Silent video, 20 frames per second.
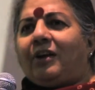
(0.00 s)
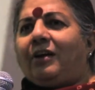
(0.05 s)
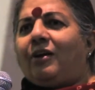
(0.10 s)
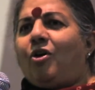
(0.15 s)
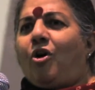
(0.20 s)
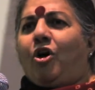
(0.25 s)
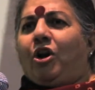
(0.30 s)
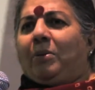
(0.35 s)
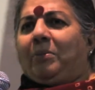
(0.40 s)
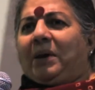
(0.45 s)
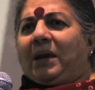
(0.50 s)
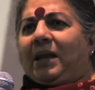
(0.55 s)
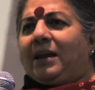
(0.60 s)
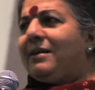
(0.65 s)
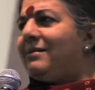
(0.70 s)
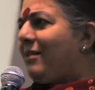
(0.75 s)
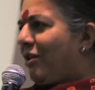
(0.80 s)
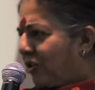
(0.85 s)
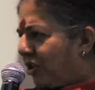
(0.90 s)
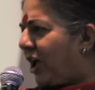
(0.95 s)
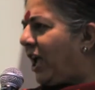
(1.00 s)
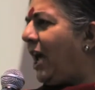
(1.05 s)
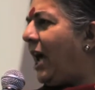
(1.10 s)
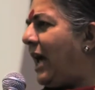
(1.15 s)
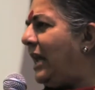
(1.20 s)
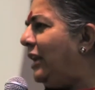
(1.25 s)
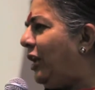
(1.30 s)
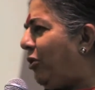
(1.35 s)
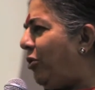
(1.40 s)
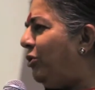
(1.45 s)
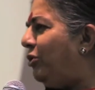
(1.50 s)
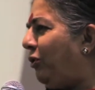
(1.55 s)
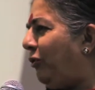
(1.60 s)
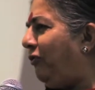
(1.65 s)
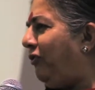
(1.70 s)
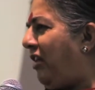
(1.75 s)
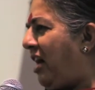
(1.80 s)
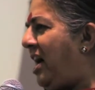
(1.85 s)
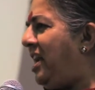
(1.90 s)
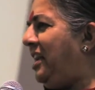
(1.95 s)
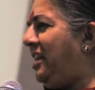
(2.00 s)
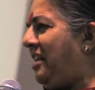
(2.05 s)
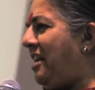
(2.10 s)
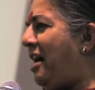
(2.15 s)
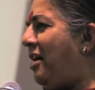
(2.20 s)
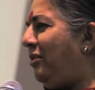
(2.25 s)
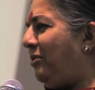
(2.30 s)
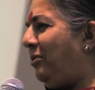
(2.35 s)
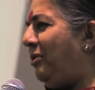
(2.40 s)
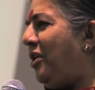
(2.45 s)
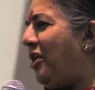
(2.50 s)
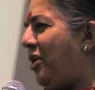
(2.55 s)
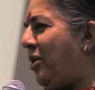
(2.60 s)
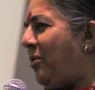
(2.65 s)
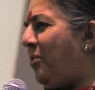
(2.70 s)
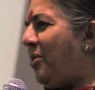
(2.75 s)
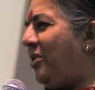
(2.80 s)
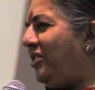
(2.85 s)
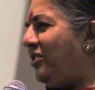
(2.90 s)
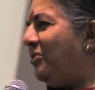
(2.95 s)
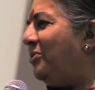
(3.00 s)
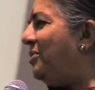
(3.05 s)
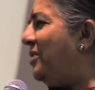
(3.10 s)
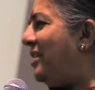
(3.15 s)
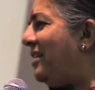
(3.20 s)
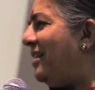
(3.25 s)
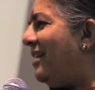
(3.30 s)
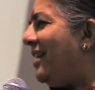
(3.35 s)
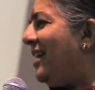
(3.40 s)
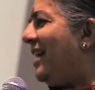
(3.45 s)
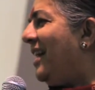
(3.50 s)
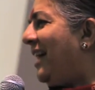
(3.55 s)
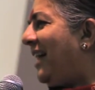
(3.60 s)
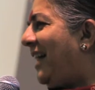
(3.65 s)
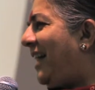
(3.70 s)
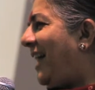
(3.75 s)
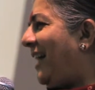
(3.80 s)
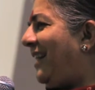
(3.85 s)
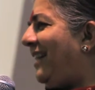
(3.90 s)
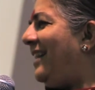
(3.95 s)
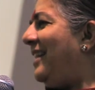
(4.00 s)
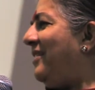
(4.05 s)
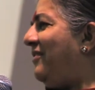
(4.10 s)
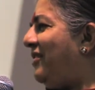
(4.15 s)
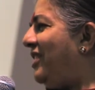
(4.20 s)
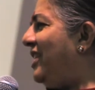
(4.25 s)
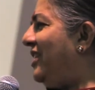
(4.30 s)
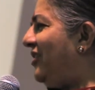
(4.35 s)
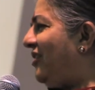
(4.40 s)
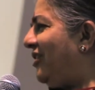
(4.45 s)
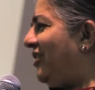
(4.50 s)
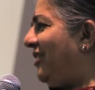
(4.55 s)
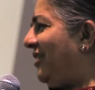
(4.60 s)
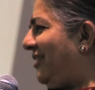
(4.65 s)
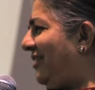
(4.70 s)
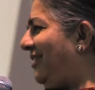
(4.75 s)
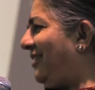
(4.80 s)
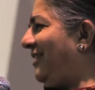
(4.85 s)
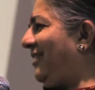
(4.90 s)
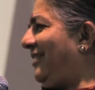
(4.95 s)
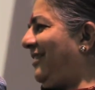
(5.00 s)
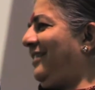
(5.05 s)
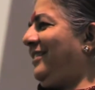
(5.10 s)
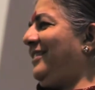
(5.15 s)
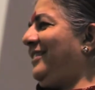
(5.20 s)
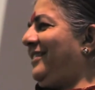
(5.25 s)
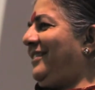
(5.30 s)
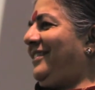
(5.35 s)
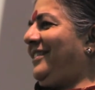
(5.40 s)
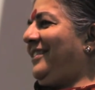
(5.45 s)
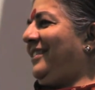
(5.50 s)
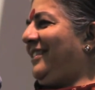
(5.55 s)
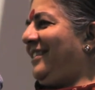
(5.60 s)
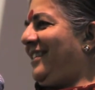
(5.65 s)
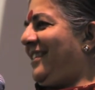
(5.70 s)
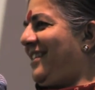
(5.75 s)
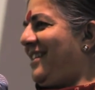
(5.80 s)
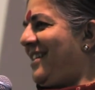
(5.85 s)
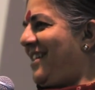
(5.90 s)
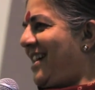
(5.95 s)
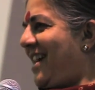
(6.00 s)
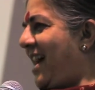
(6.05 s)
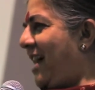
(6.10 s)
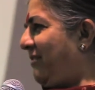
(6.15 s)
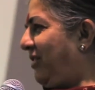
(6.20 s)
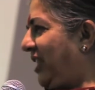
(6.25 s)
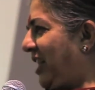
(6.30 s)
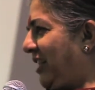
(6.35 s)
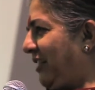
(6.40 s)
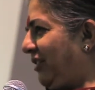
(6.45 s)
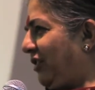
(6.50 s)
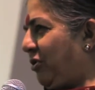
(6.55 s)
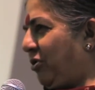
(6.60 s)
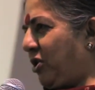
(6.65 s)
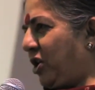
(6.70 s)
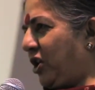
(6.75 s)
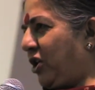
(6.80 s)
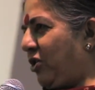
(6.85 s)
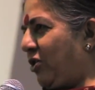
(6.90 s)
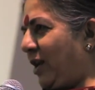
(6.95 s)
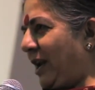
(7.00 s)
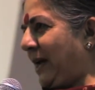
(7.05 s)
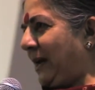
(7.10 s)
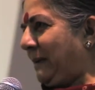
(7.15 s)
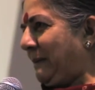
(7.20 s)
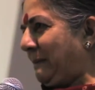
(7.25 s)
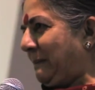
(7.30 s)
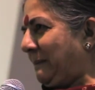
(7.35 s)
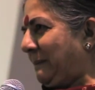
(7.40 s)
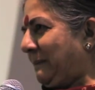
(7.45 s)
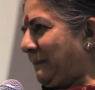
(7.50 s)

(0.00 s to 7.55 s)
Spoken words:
called me, and I said, okay, I'll go to find out what do the Kerala villagers have against Coca-Cola.